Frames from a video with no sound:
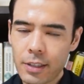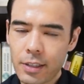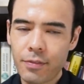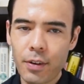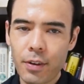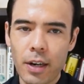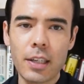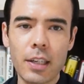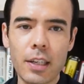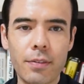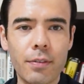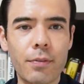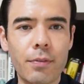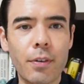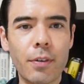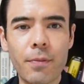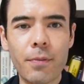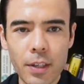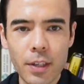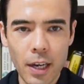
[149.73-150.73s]
very different
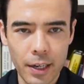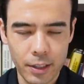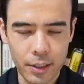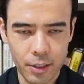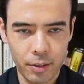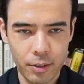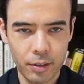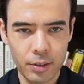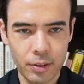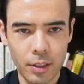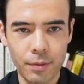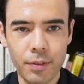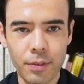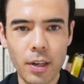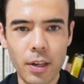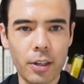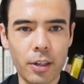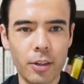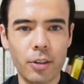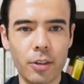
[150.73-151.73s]
from fiat currency.
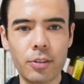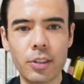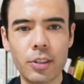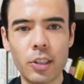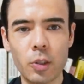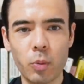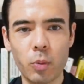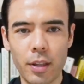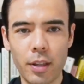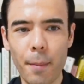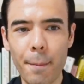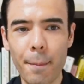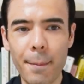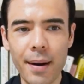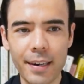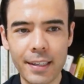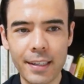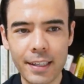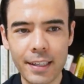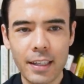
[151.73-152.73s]
Fiat currency is what the
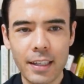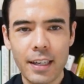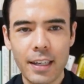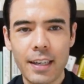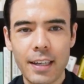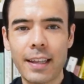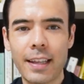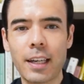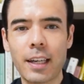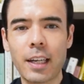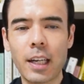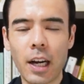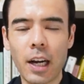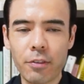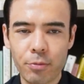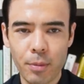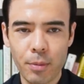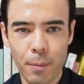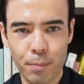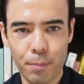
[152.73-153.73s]
money that the
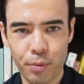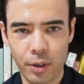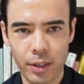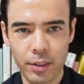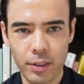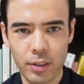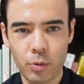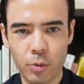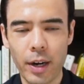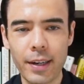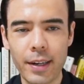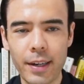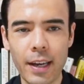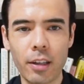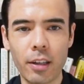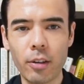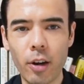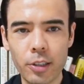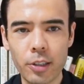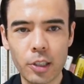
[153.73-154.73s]
government prints. Right now, the
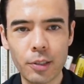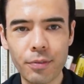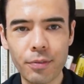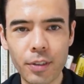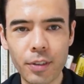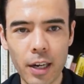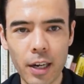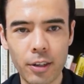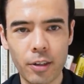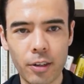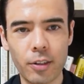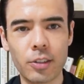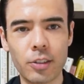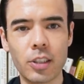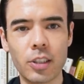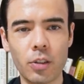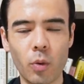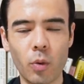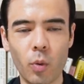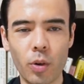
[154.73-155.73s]
largest fiat currency
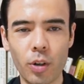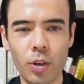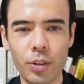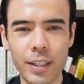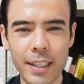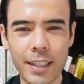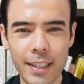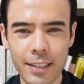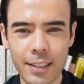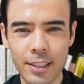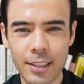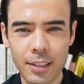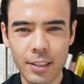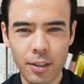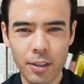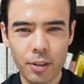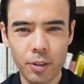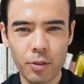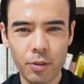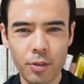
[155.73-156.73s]
in the world is
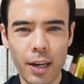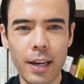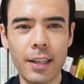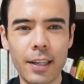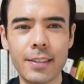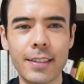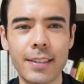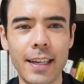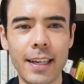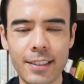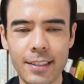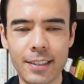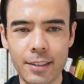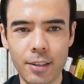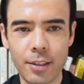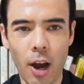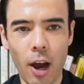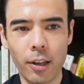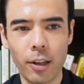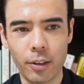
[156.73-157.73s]
still the United States
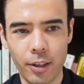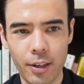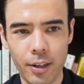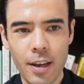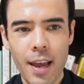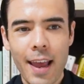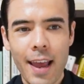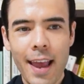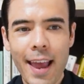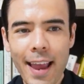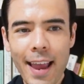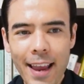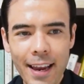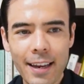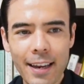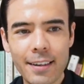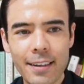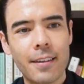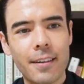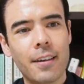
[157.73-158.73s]
dollar.
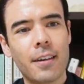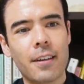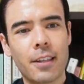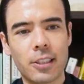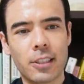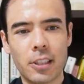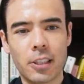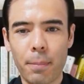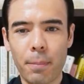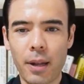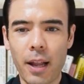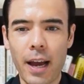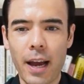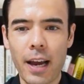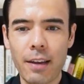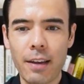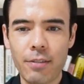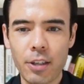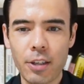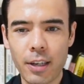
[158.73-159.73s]
And the supply
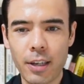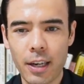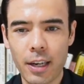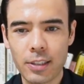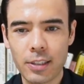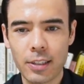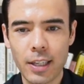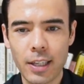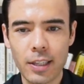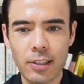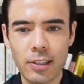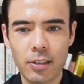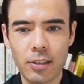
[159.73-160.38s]
of the United States